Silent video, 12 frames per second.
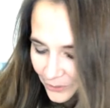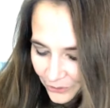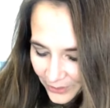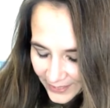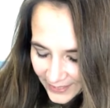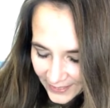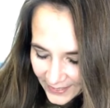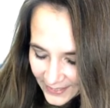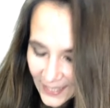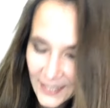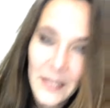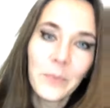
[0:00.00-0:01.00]
I'm curating
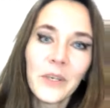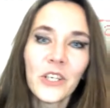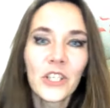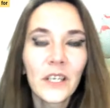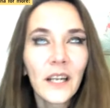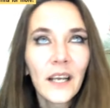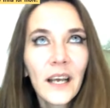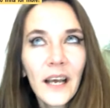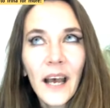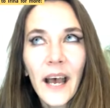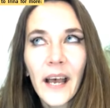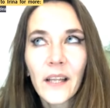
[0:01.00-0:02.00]
this exhibition,
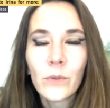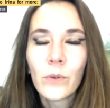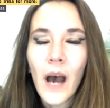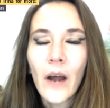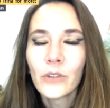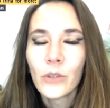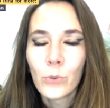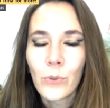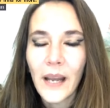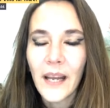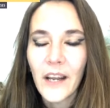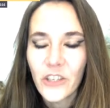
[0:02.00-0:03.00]
and out of
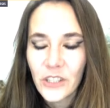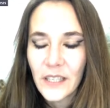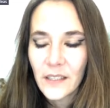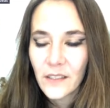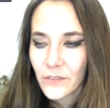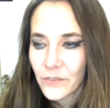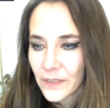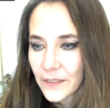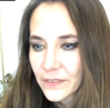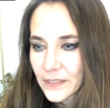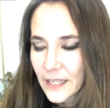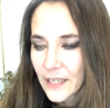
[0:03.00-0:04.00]

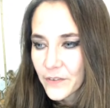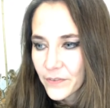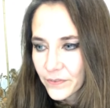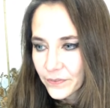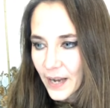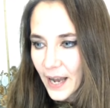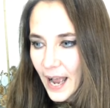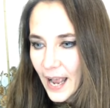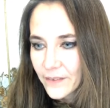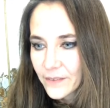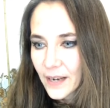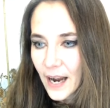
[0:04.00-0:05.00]

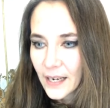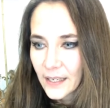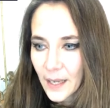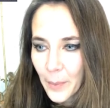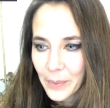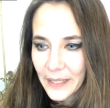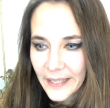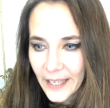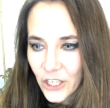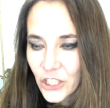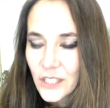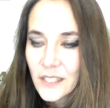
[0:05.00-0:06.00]
155
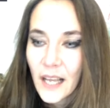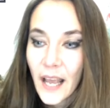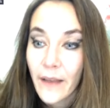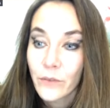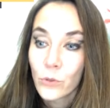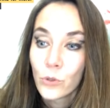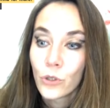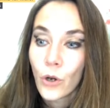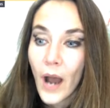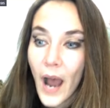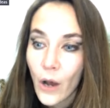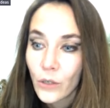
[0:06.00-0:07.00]
applications, I have to
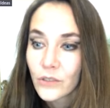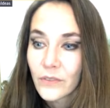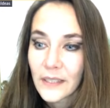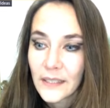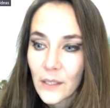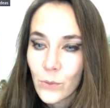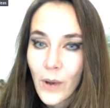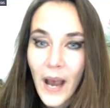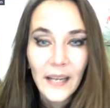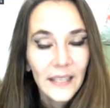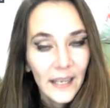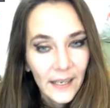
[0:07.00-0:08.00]
draw out
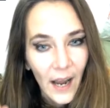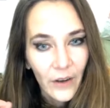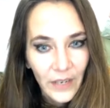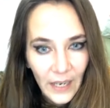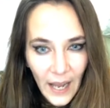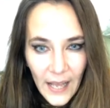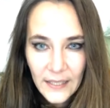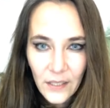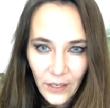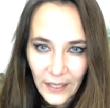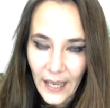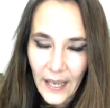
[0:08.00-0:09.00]
21. Then I
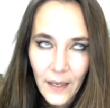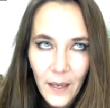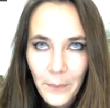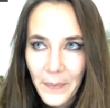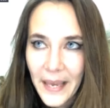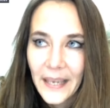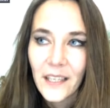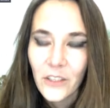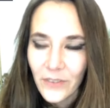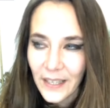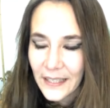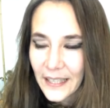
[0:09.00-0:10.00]
realized, okay, make it
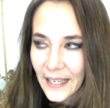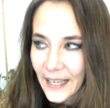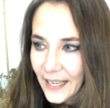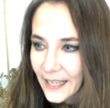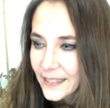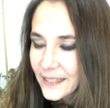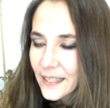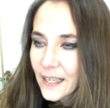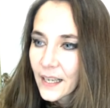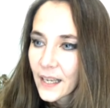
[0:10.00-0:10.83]
28,